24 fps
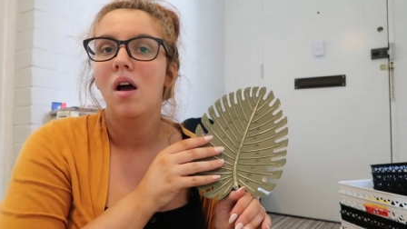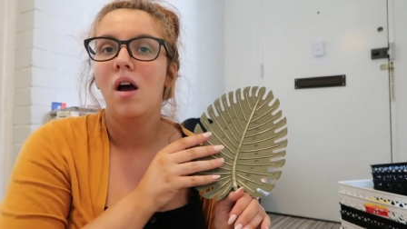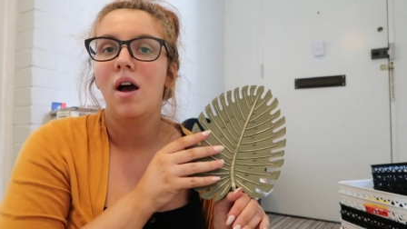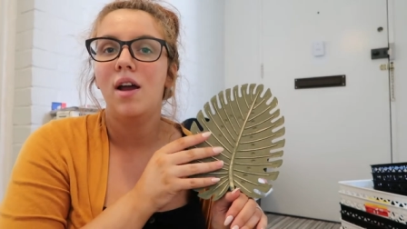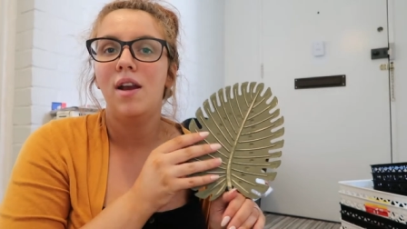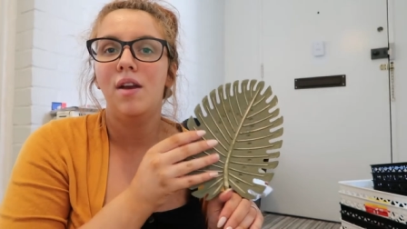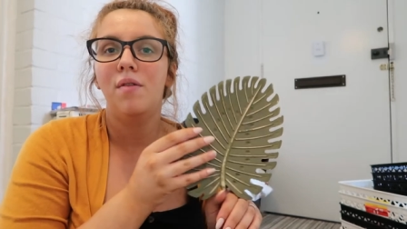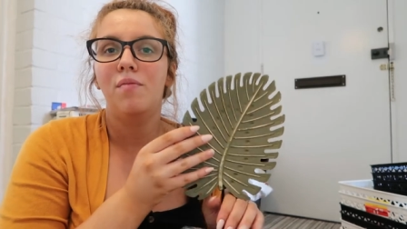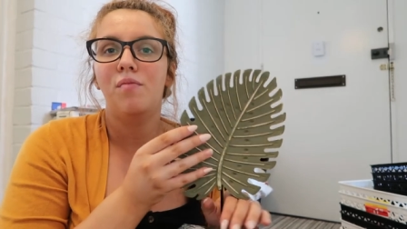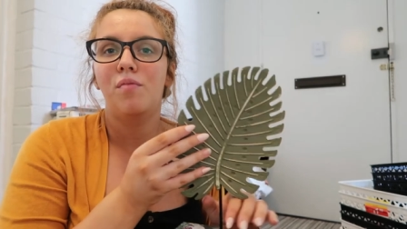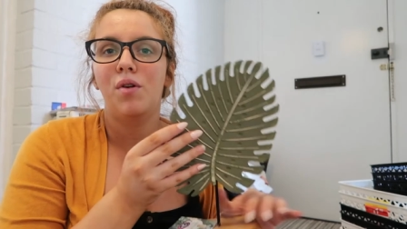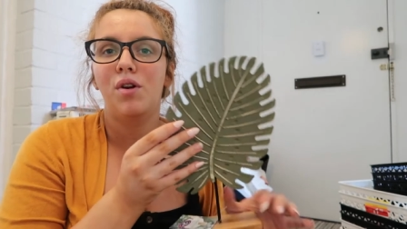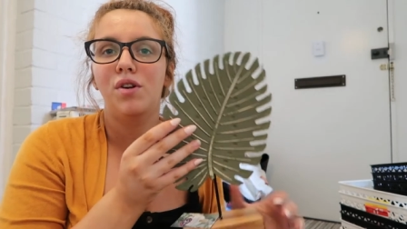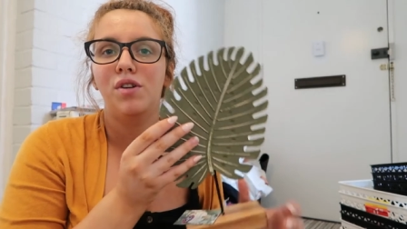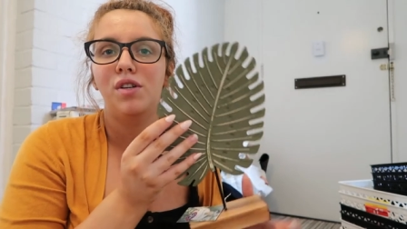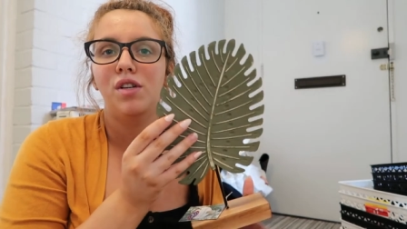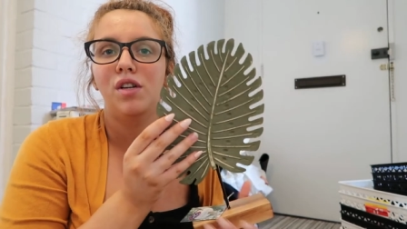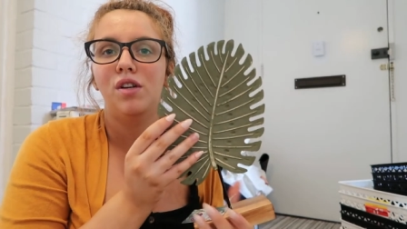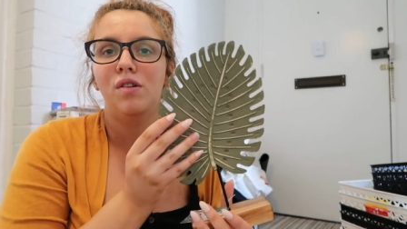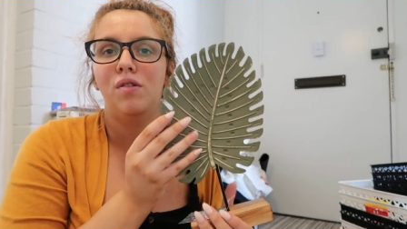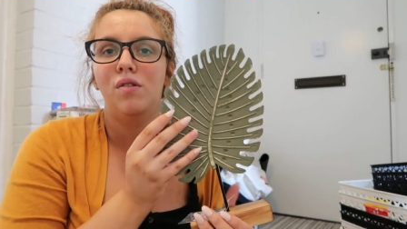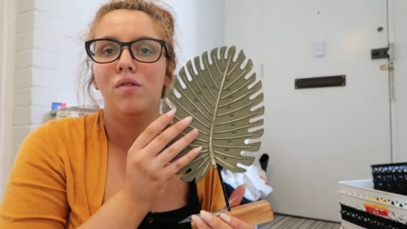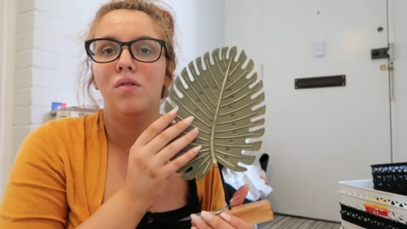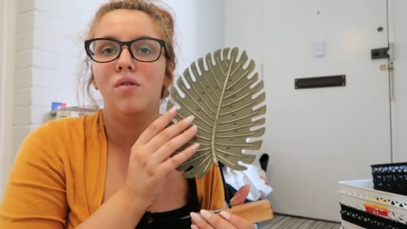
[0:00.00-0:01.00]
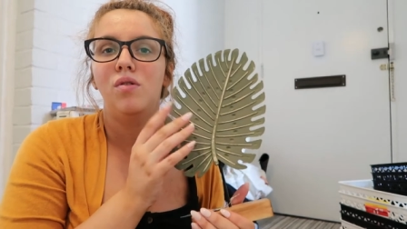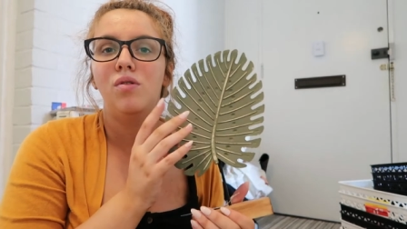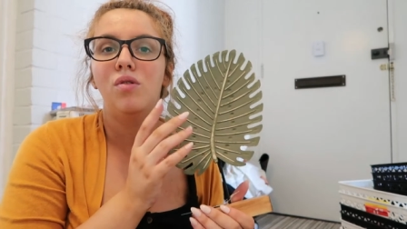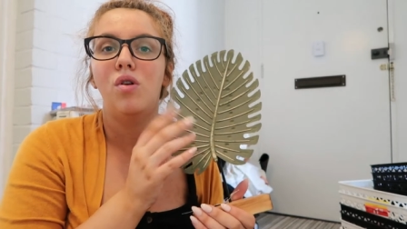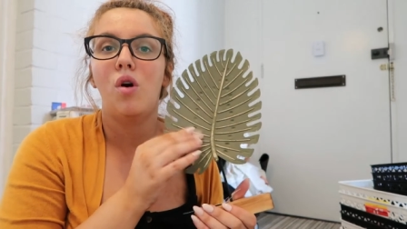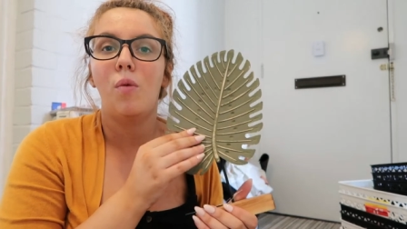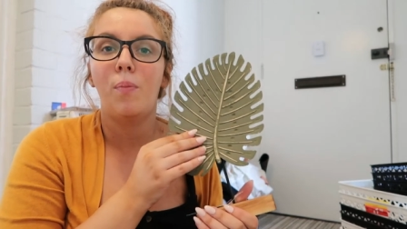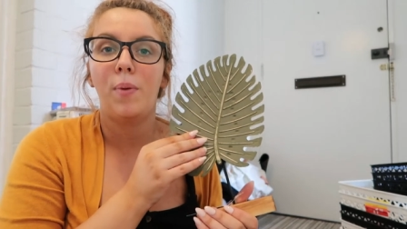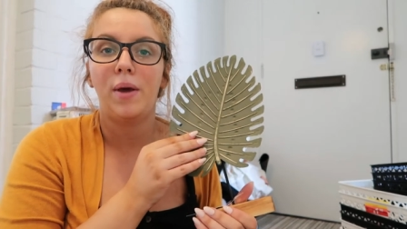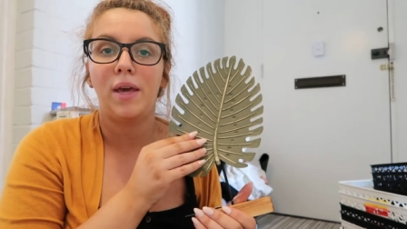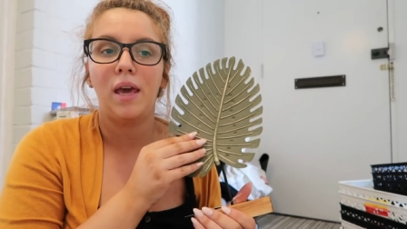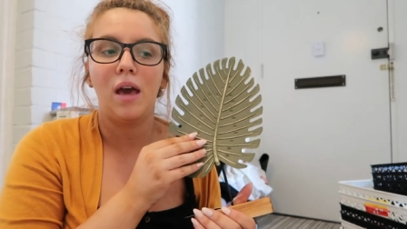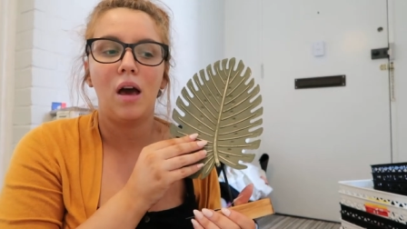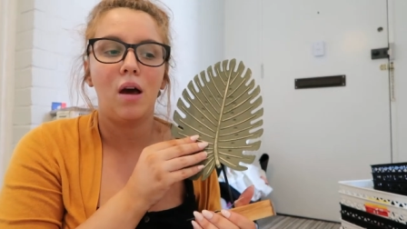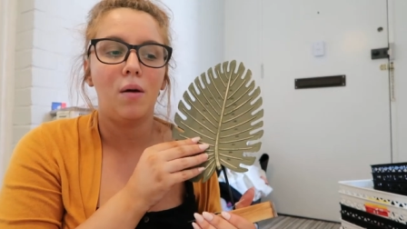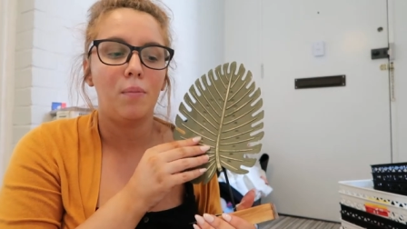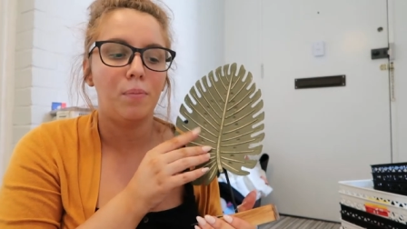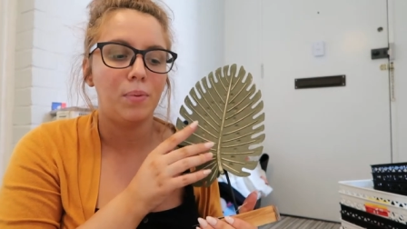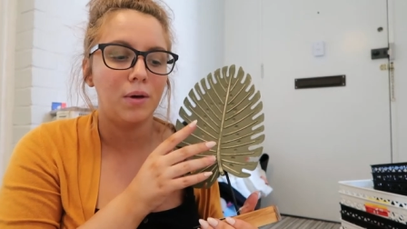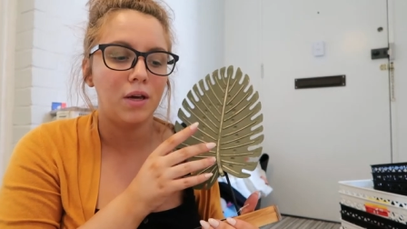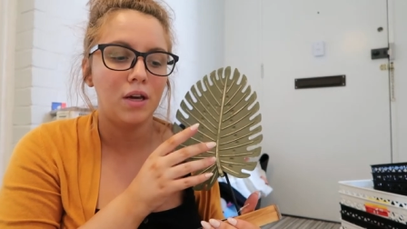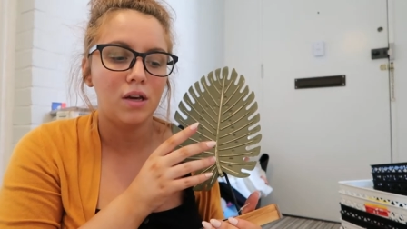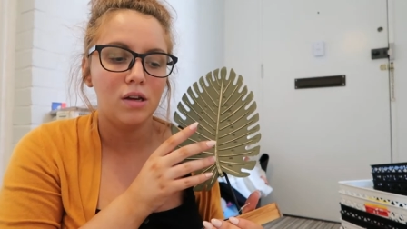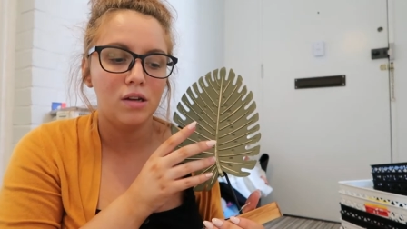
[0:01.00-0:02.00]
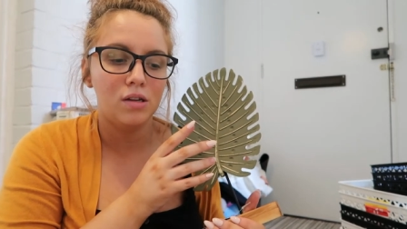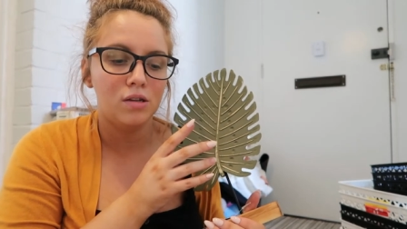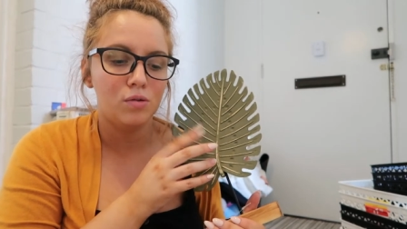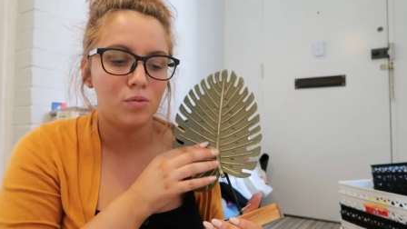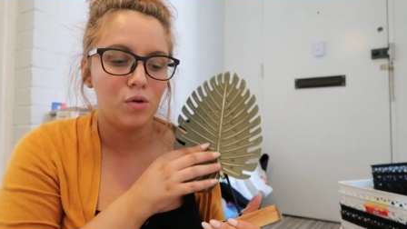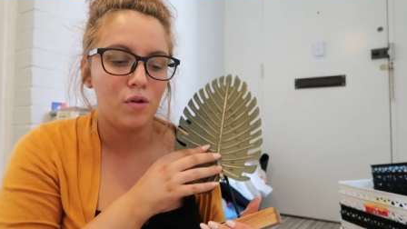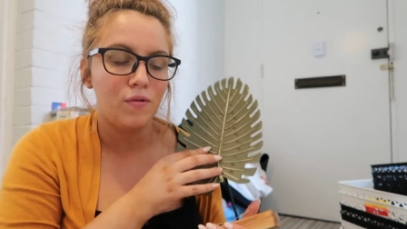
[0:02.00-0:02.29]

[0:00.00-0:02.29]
I didn't want to not pick it up because